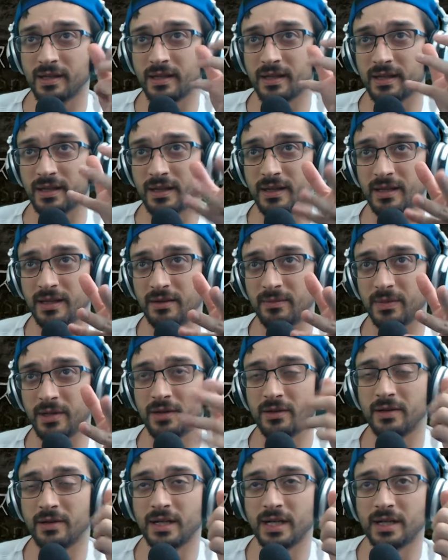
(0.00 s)
let me
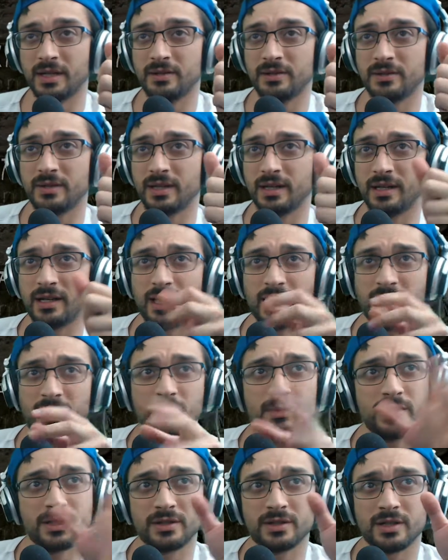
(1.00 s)
know and I can do that. I'm
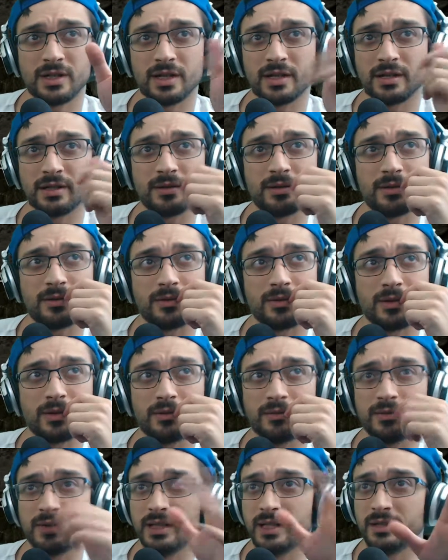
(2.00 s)
just trying to throw
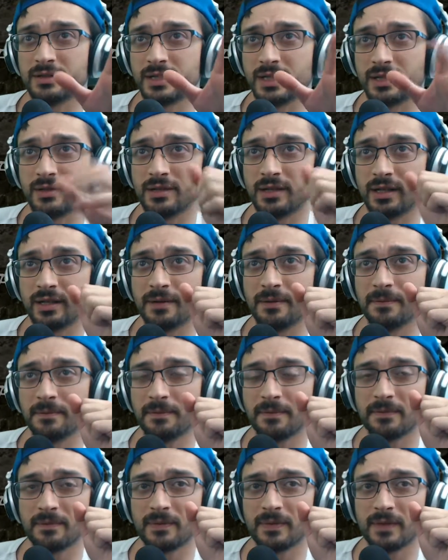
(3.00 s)
videos out there
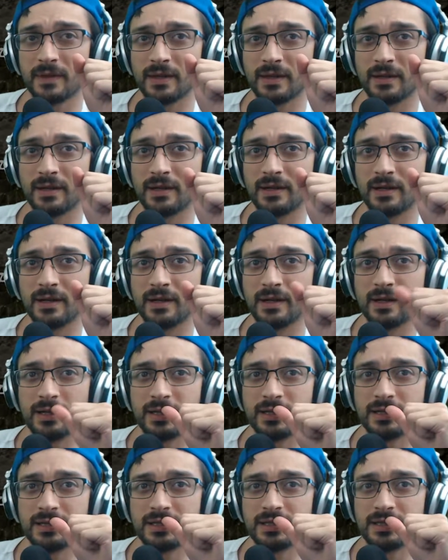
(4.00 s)

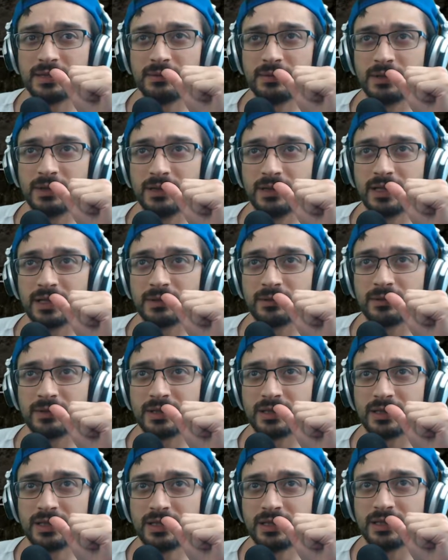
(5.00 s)
and see what you guys want
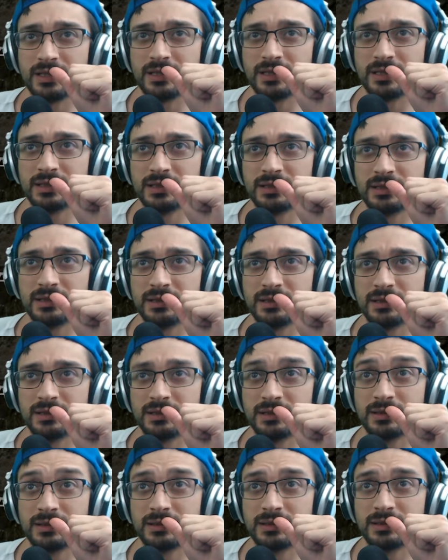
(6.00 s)
to see.
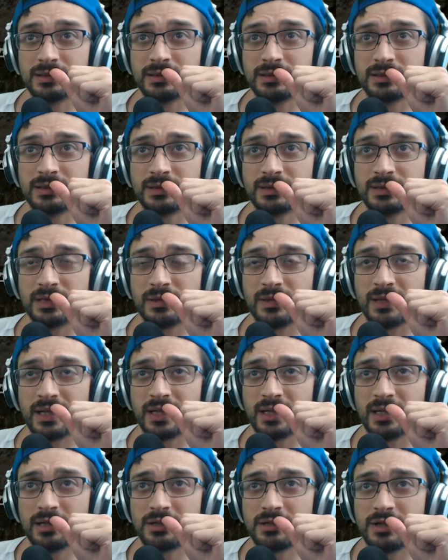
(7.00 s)
See what I can
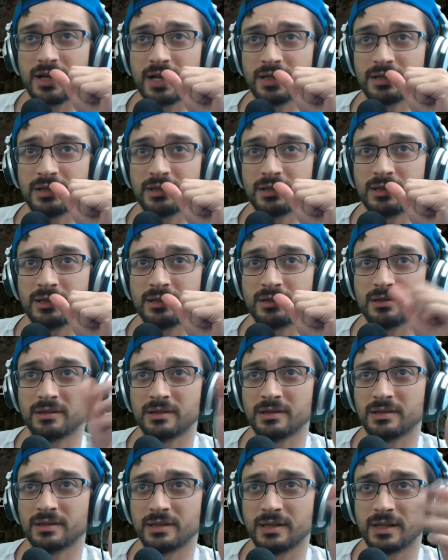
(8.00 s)
get traction on,
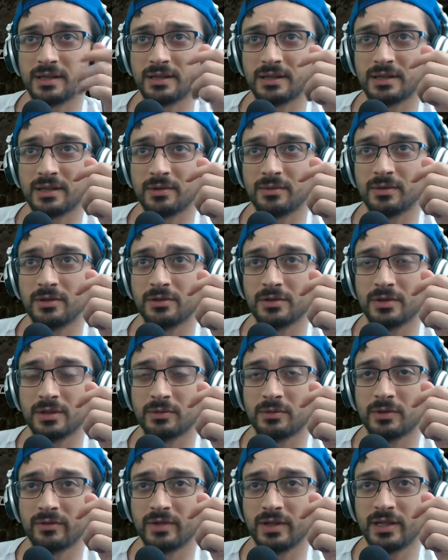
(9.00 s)
and I can start producing
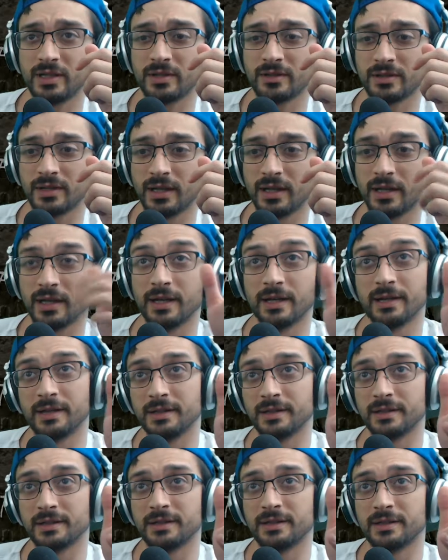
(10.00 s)
more videos.
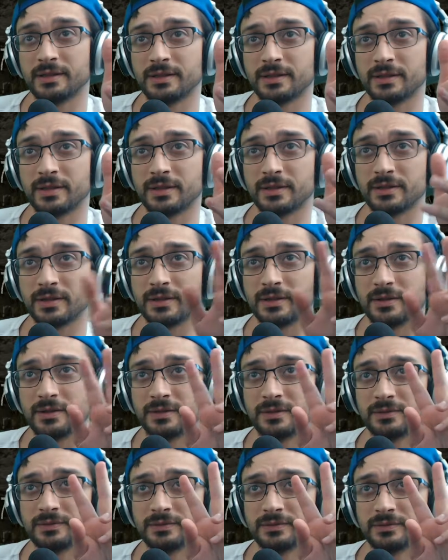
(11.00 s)
So,
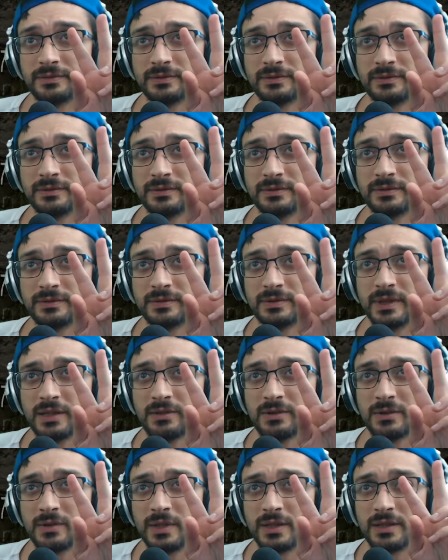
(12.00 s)
thanks
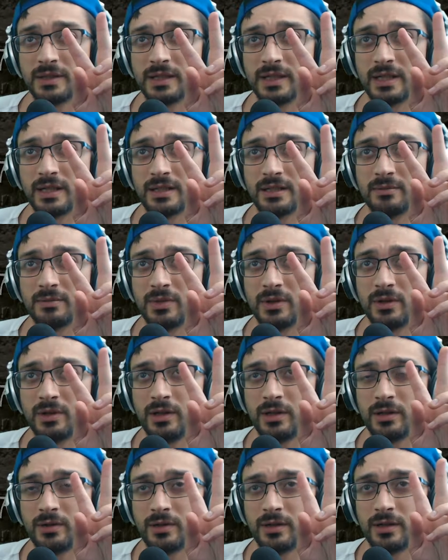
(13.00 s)
for watching, guys. Bodhi
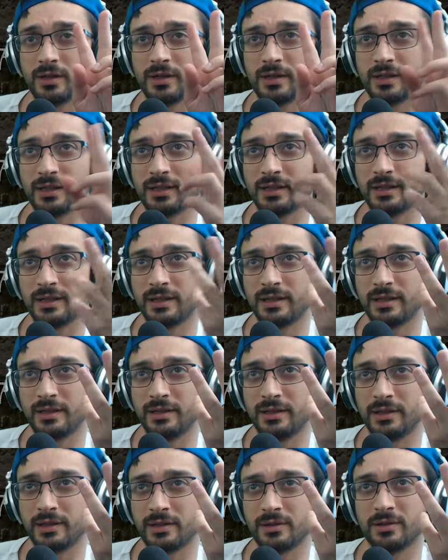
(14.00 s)
Agora in
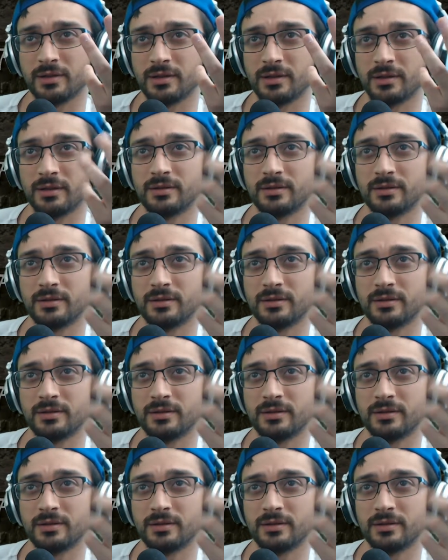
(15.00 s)
the Agora.